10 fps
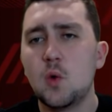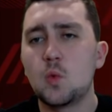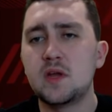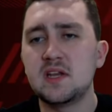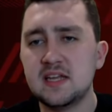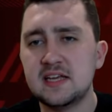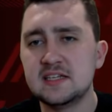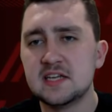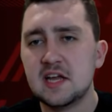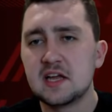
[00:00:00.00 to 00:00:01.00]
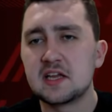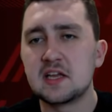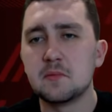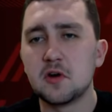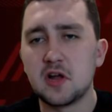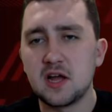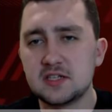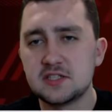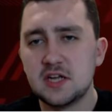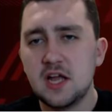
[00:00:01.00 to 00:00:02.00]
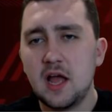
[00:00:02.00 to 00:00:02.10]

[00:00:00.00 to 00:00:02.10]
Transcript: We need Guimaraes.